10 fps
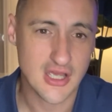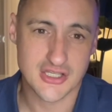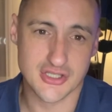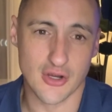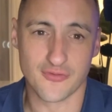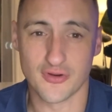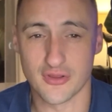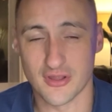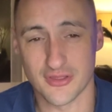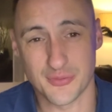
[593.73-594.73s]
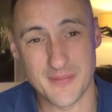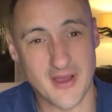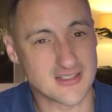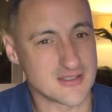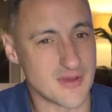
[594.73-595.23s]
So for the three
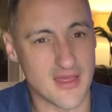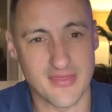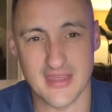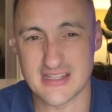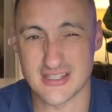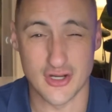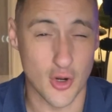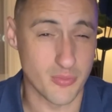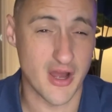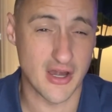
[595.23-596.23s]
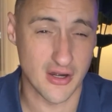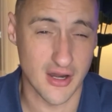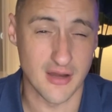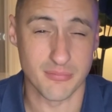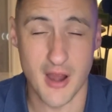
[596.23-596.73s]
bucks a month, it's a no-brainer,
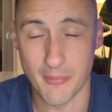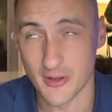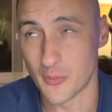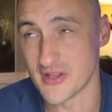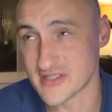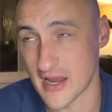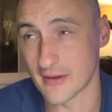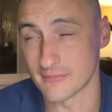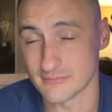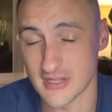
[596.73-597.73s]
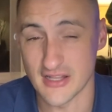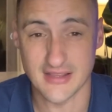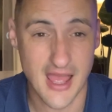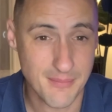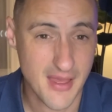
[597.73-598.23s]
and probably once I hit
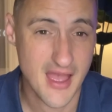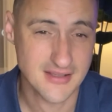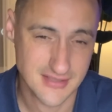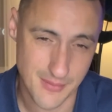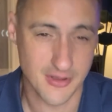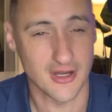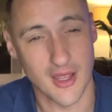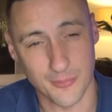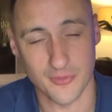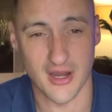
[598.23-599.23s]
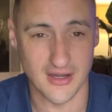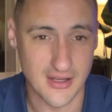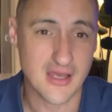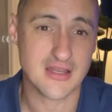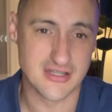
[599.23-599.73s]
that max, I'm gonna upgrade
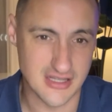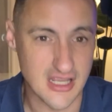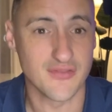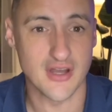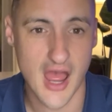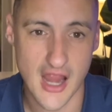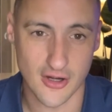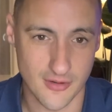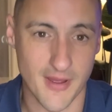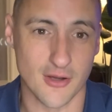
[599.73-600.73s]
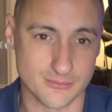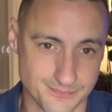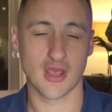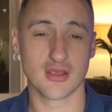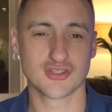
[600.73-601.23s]
to the even higher amount.
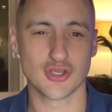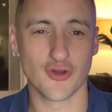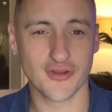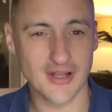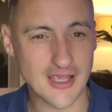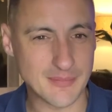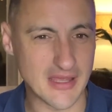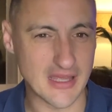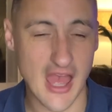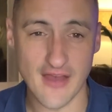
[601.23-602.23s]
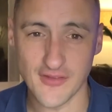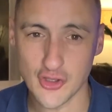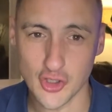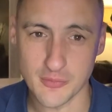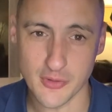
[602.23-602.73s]
So if you're like me, having
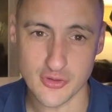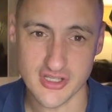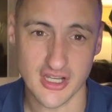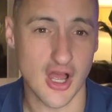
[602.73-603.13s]
good music